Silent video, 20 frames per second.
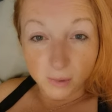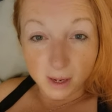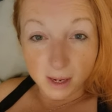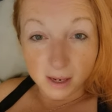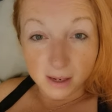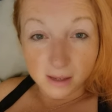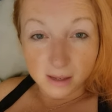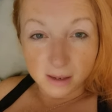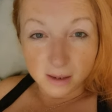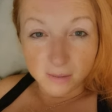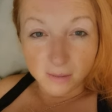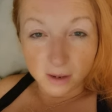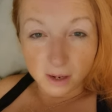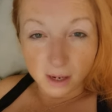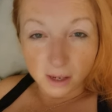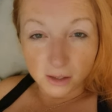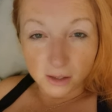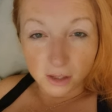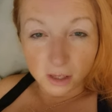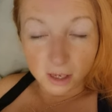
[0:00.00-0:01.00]
weeks even
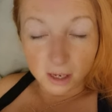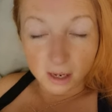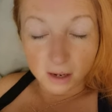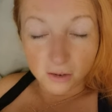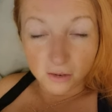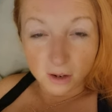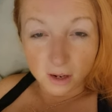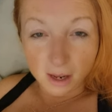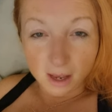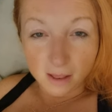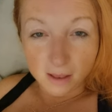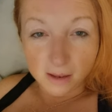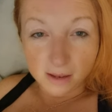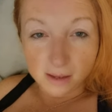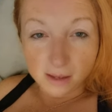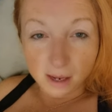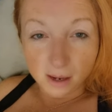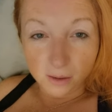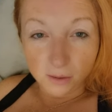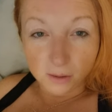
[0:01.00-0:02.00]
actually, trying to get this
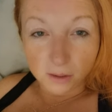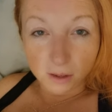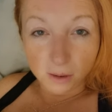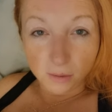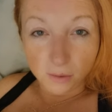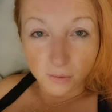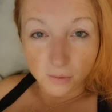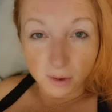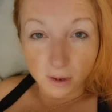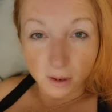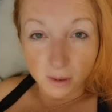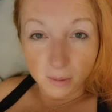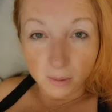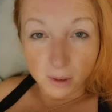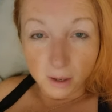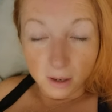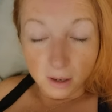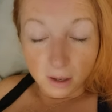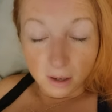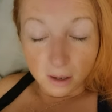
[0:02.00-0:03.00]
sale to go through.
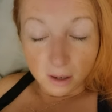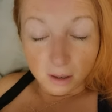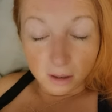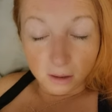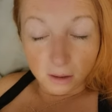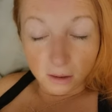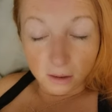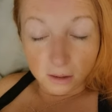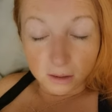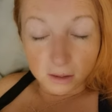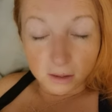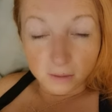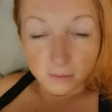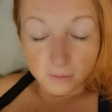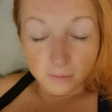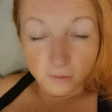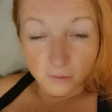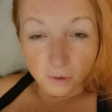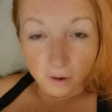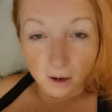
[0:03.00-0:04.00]
Lots
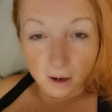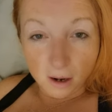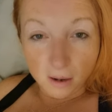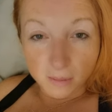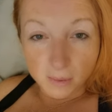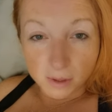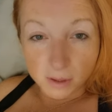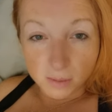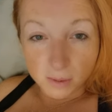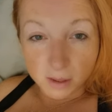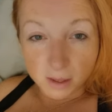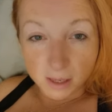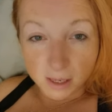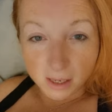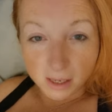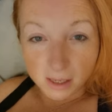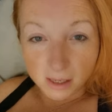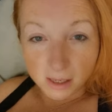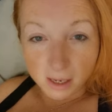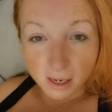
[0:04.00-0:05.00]
of dramas with
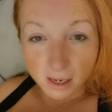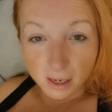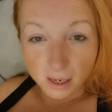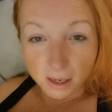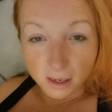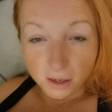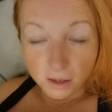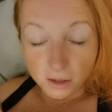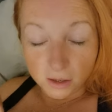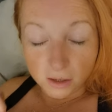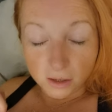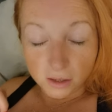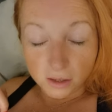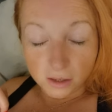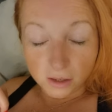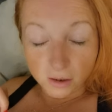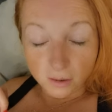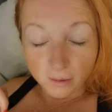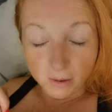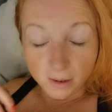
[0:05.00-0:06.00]
the estate
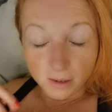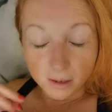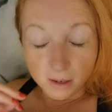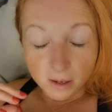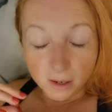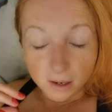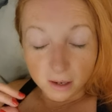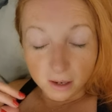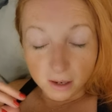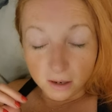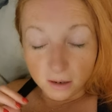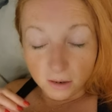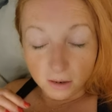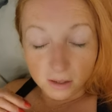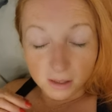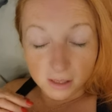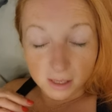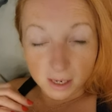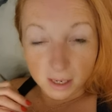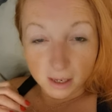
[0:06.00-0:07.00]
agents. Sorry,
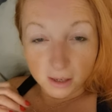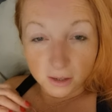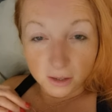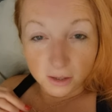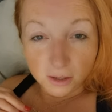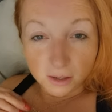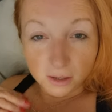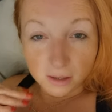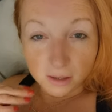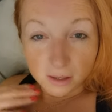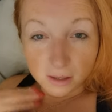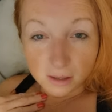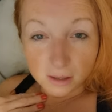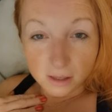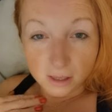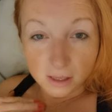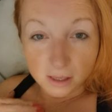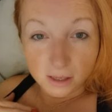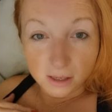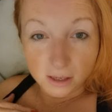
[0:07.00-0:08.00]
not estate agents,
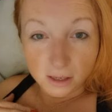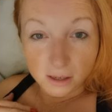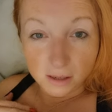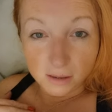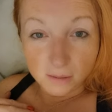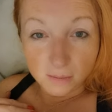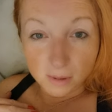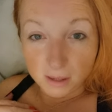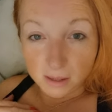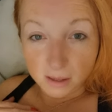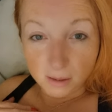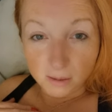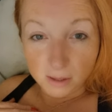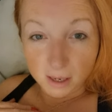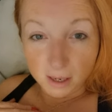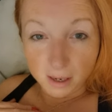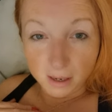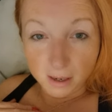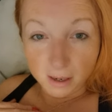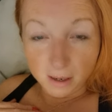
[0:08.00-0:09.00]
solicitors. That's how
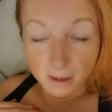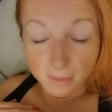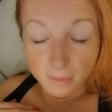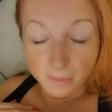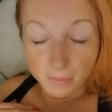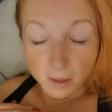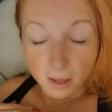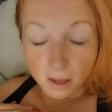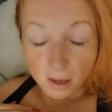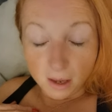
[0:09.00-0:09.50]
tired I am.